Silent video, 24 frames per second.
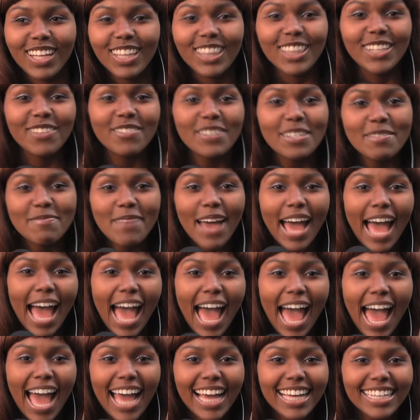Louis
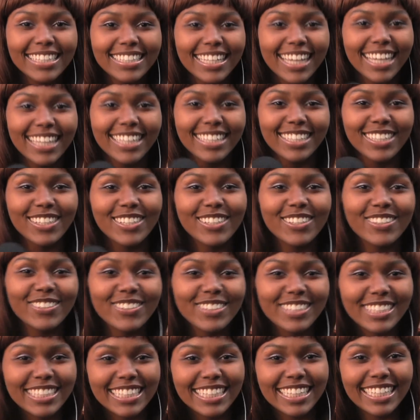bags and
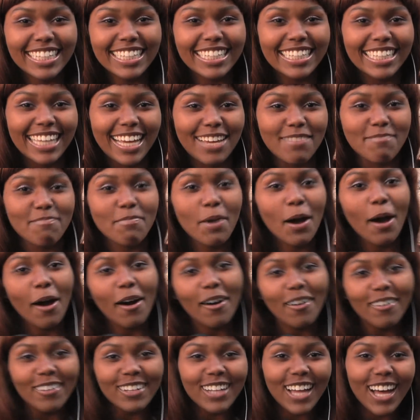Gucci and
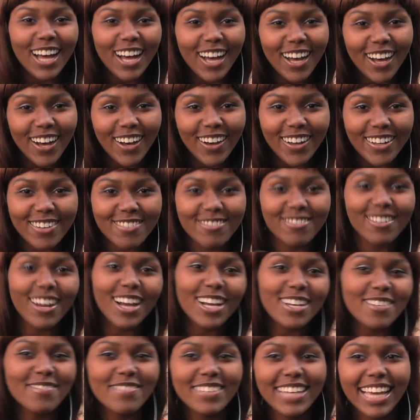Polo and
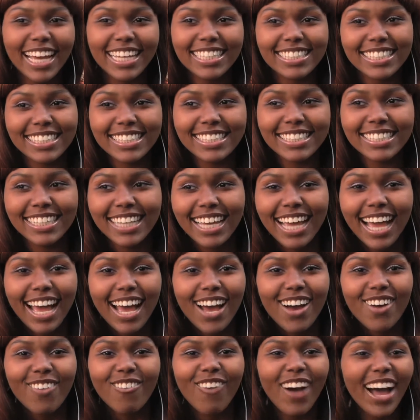rugby.
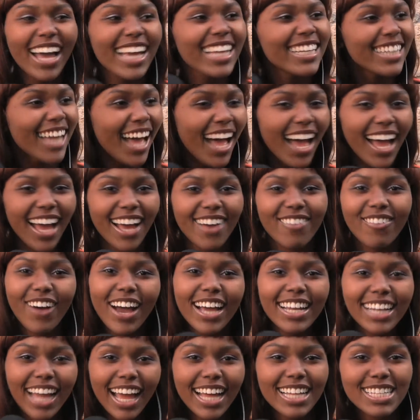Why
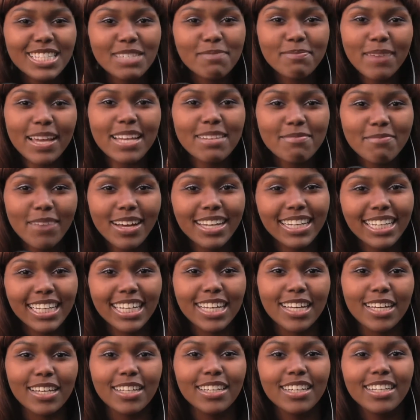not spend
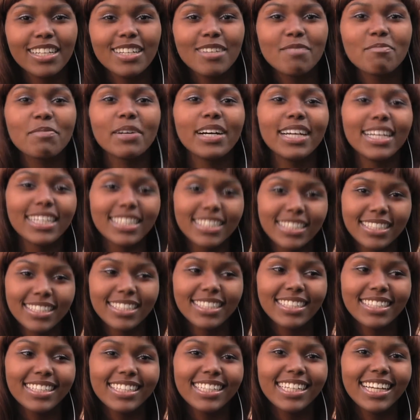money? But
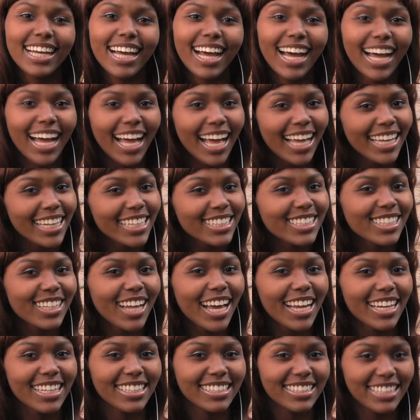I need
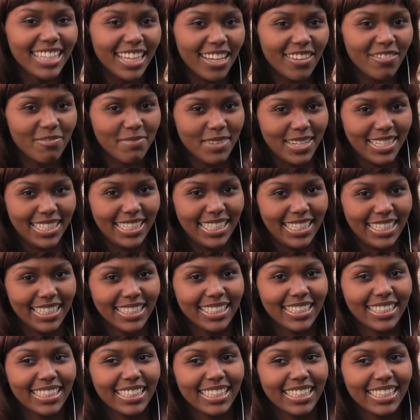somehow to save money.